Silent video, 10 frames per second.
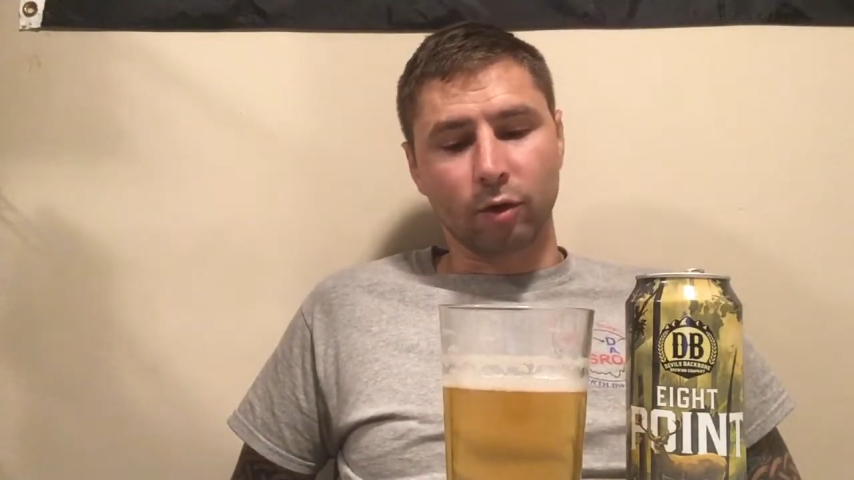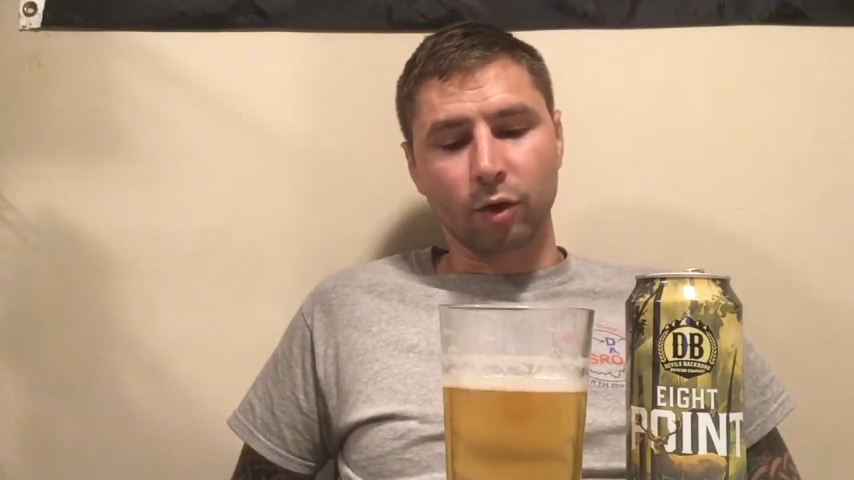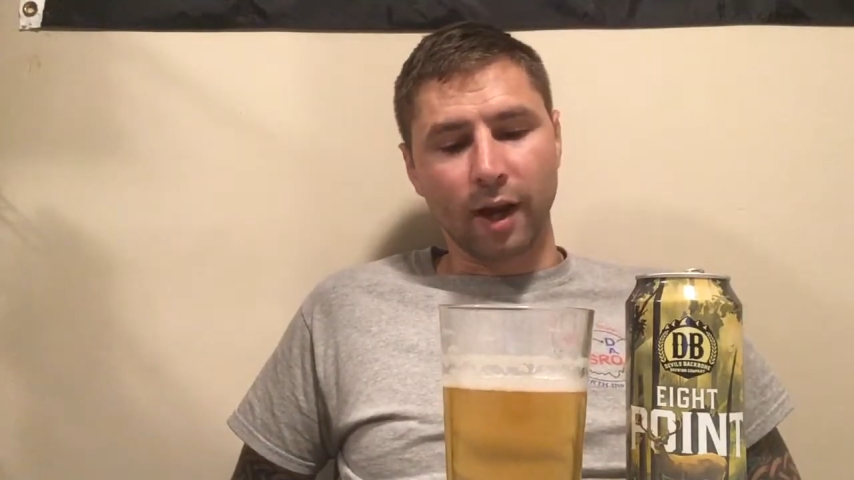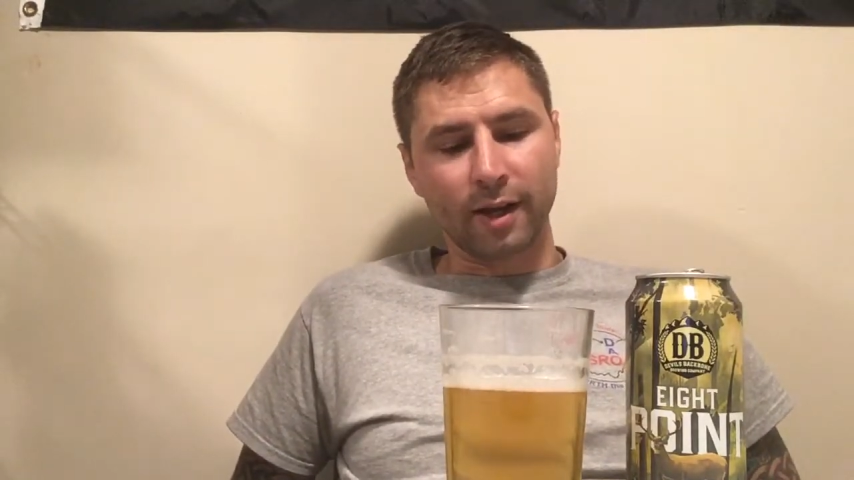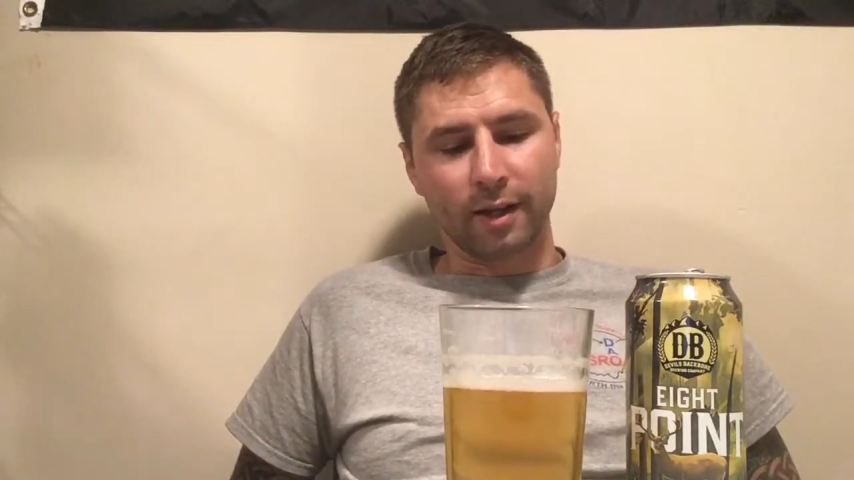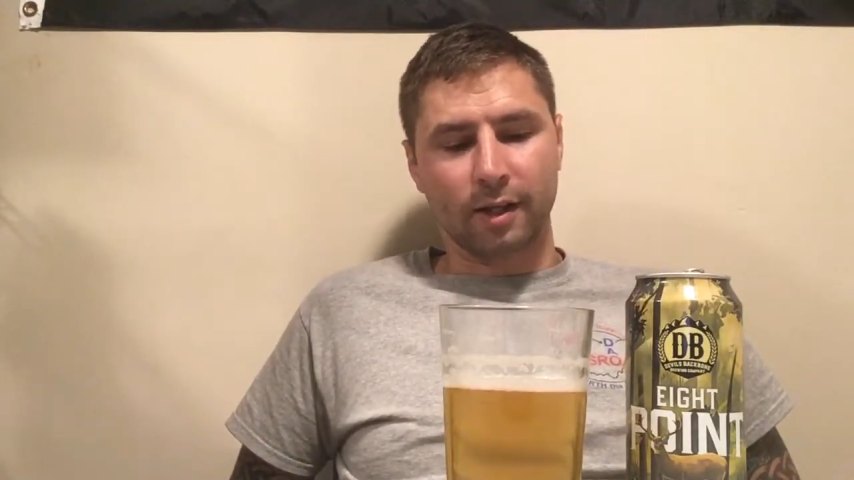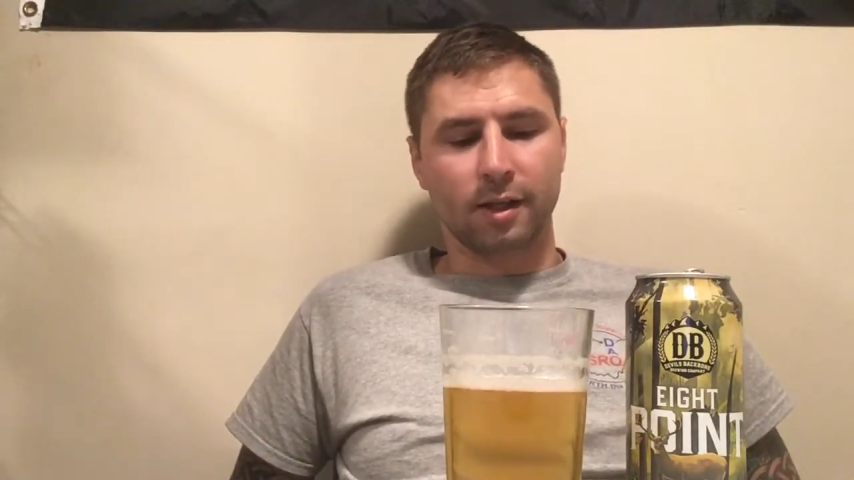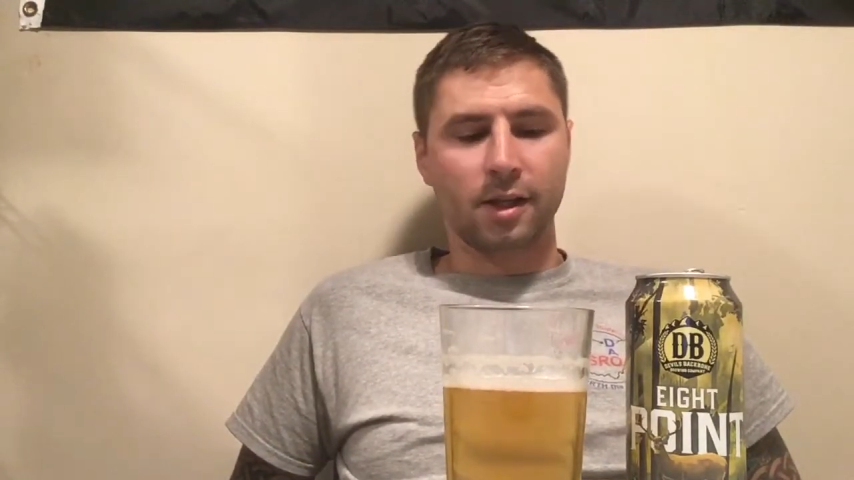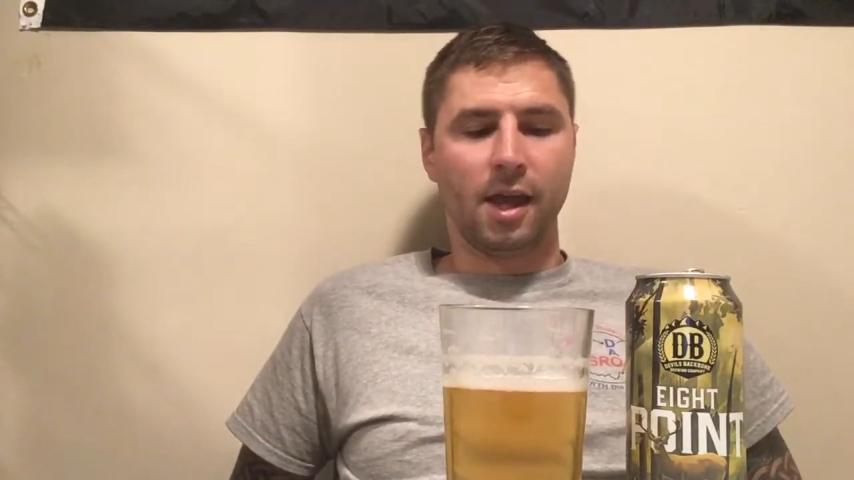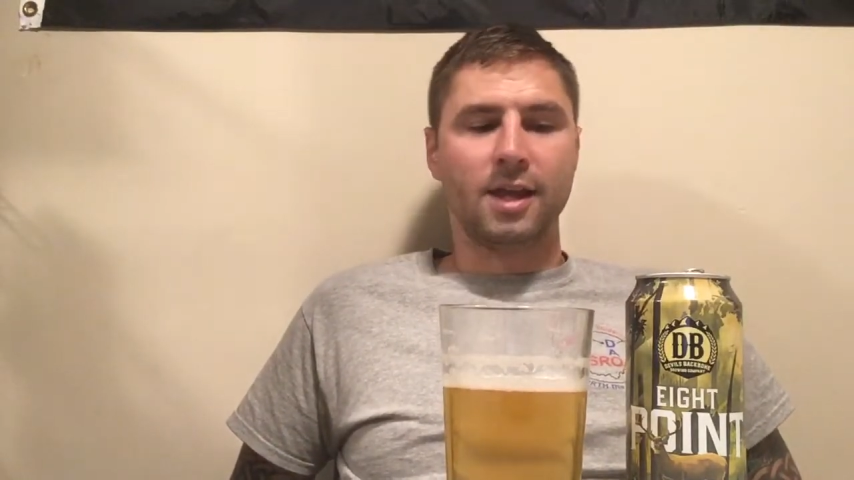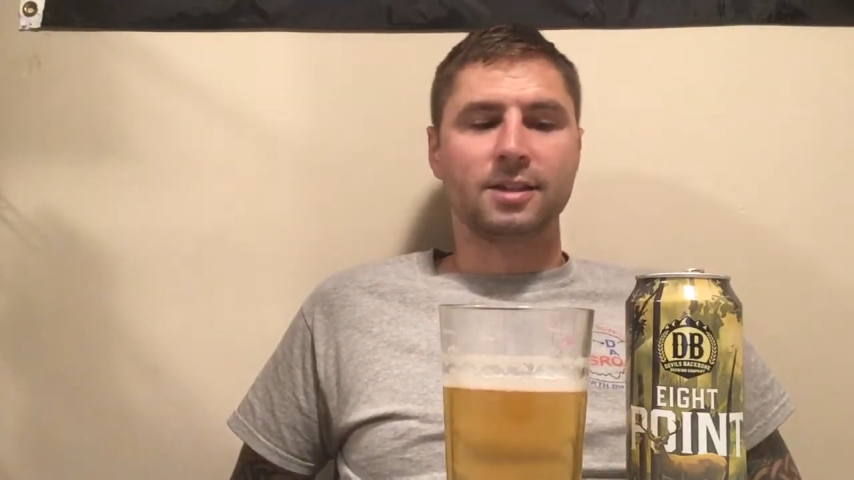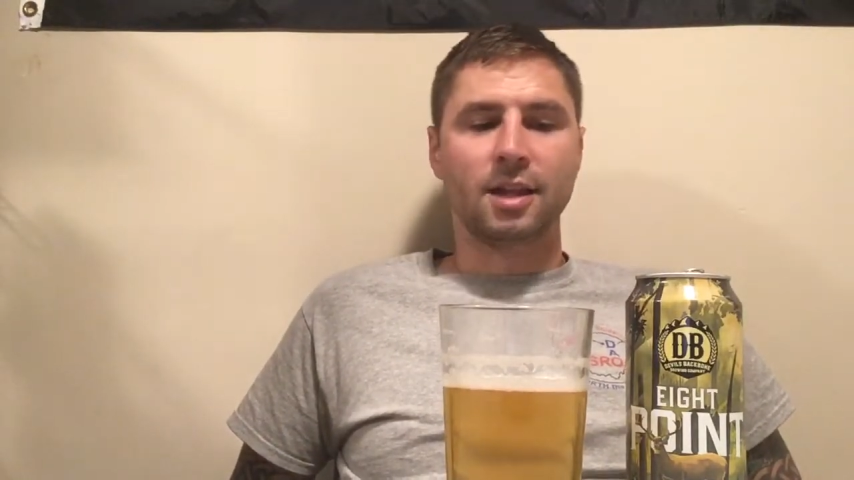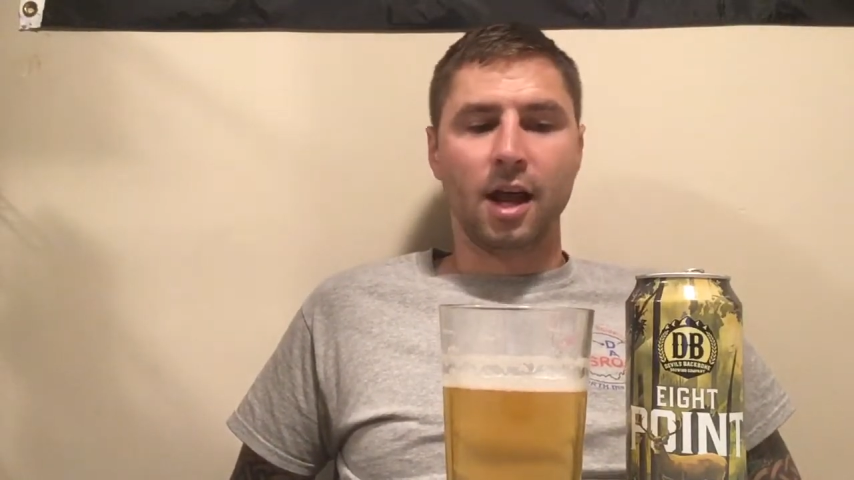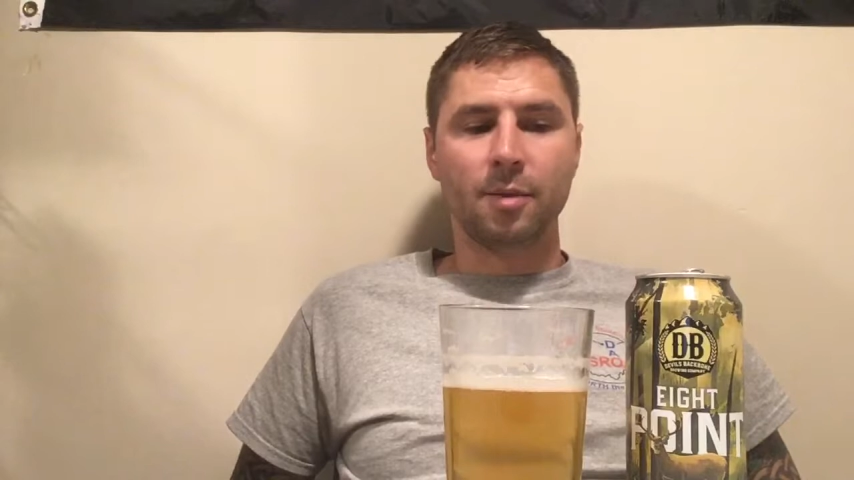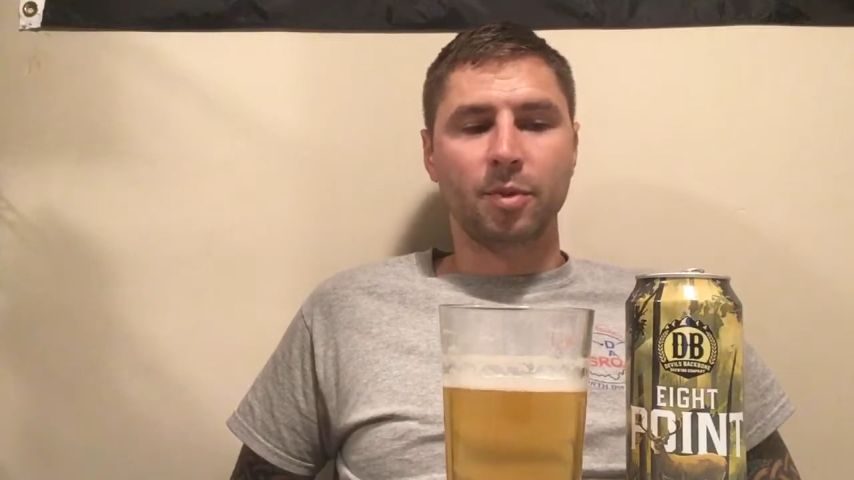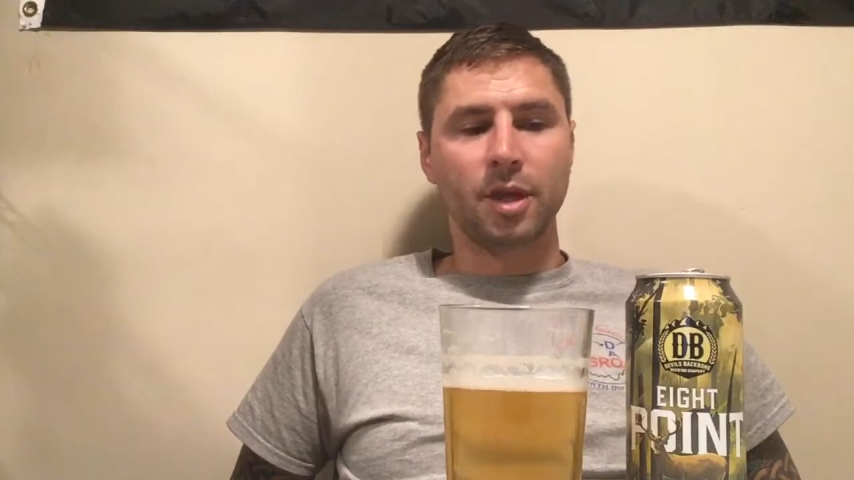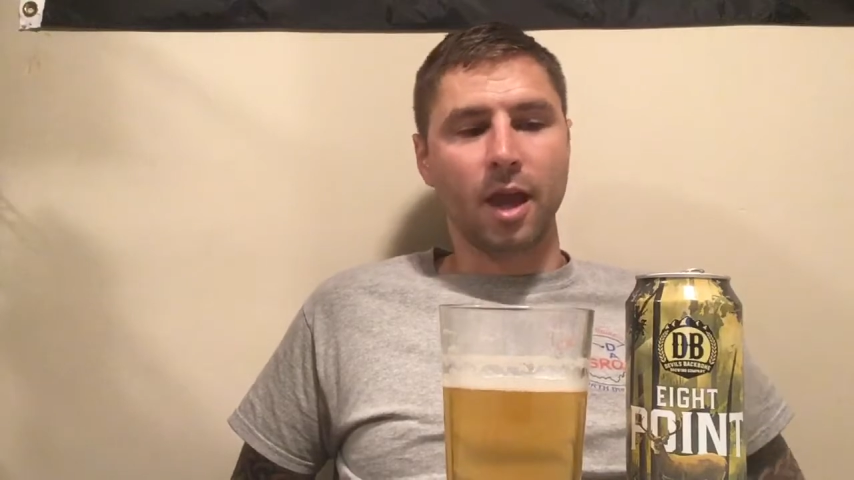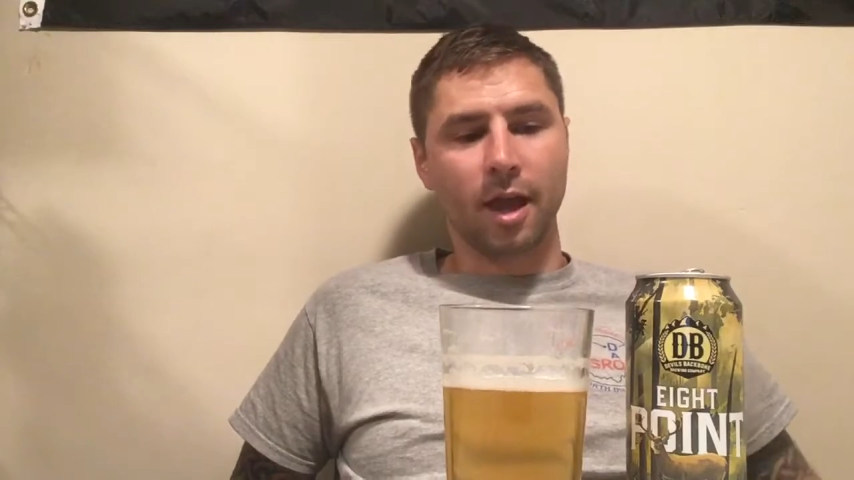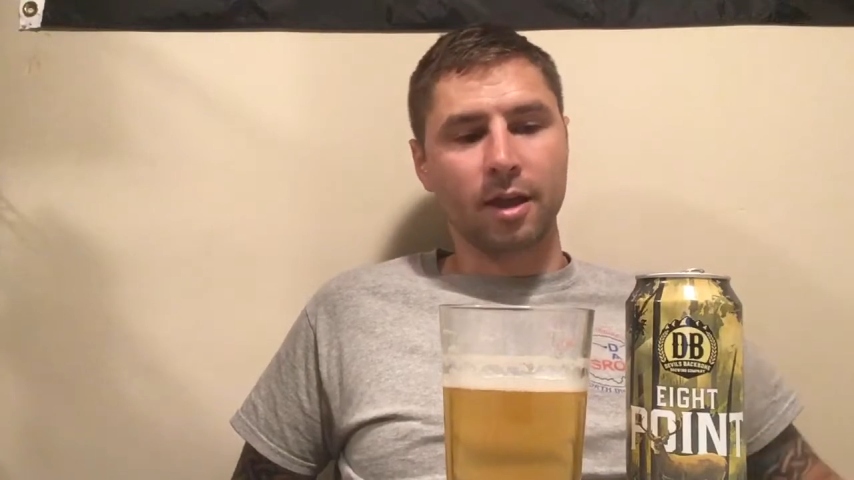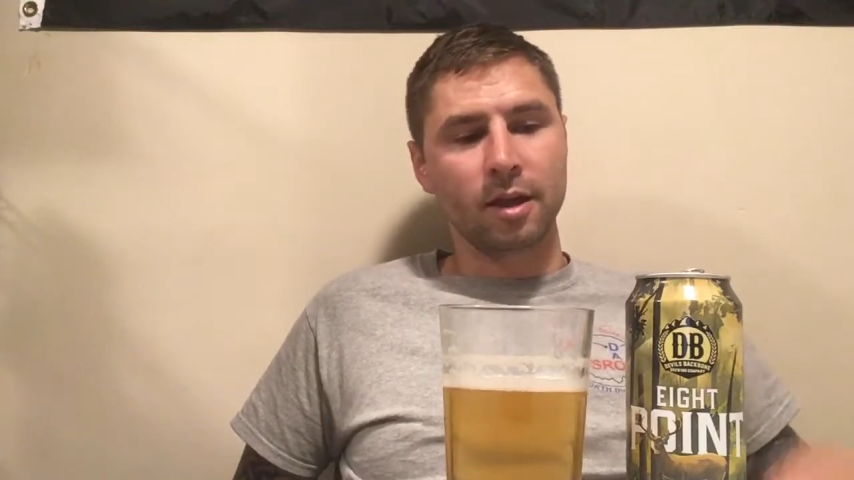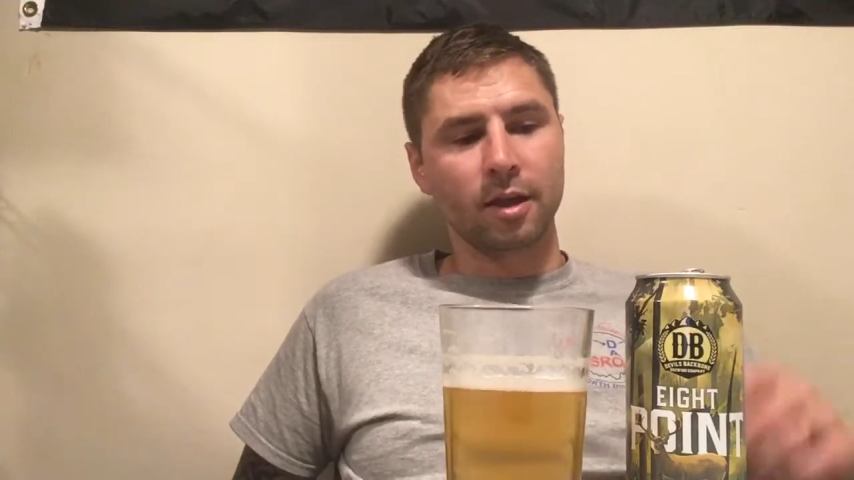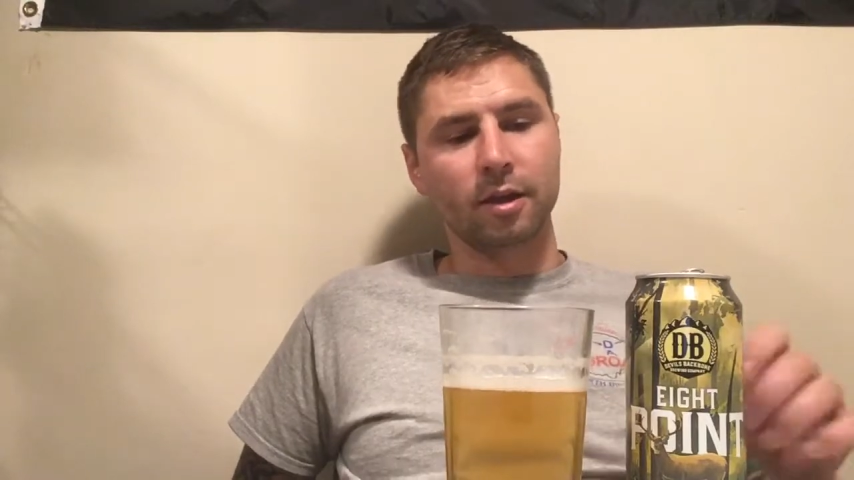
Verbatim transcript: grading it as an I P A,